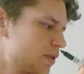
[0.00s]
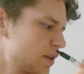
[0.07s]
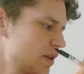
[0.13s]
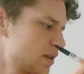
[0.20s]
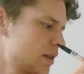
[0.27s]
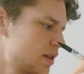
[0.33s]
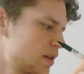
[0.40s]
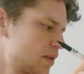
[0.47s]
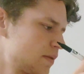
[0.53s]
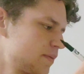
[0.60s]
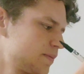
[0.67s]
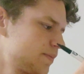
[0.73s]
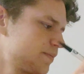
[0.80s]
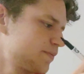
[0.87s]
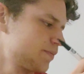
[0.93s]
this
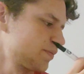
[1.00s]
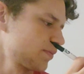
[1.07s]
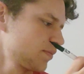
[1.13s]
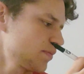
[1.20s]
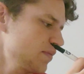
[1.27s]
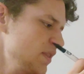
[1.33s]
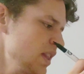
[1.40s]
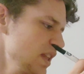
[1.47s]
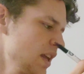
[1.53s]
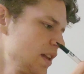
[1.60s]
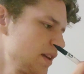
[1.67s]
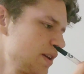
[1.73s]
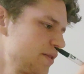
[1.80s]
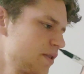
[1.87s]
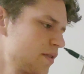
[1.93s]

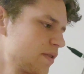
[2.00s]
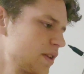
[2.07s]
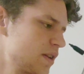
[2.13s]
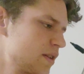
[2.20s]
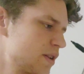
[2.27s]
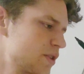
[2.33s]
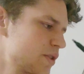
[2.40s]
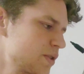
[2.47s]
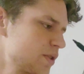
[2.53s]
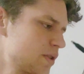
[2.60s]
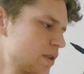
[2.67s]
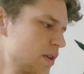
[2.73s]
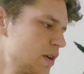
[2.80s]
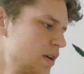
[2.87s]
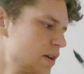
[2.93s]
and get rid of the
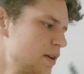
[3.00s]
initials.